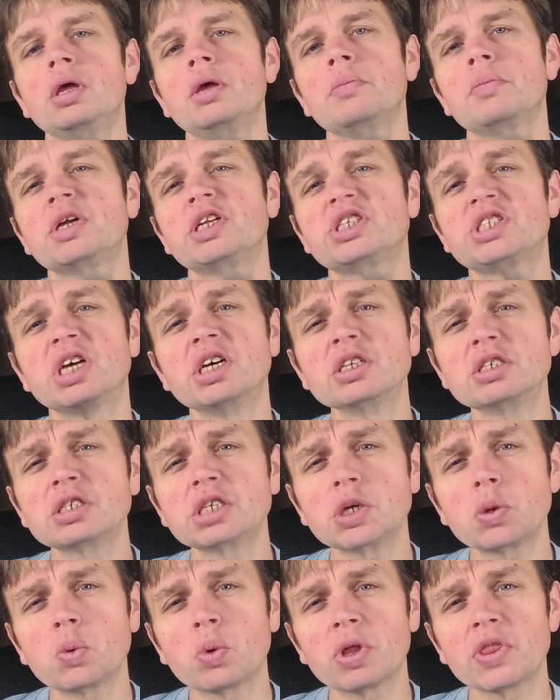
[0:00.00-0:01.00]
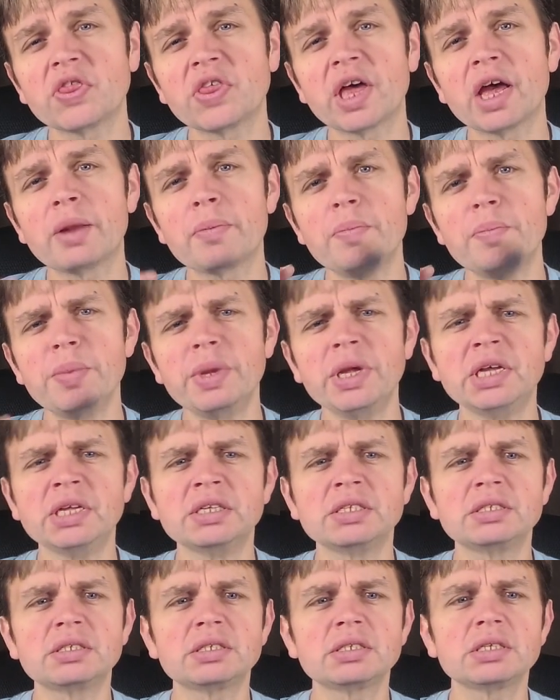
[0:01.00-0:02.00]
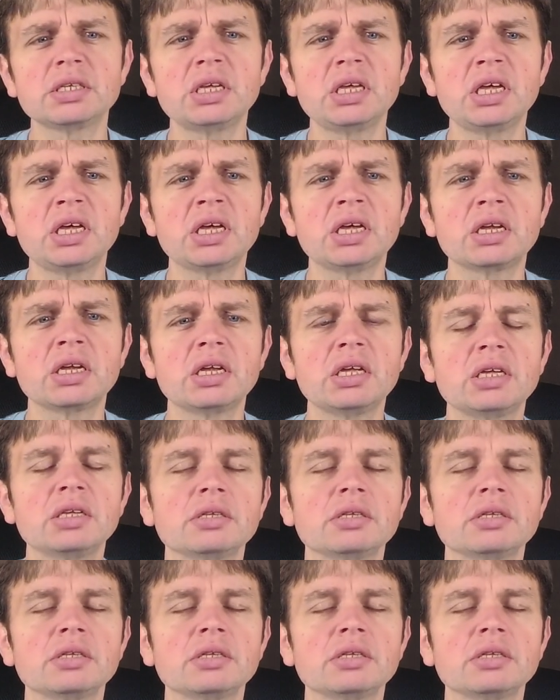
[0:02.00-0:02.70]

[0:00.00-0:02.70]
but essentially what that means, it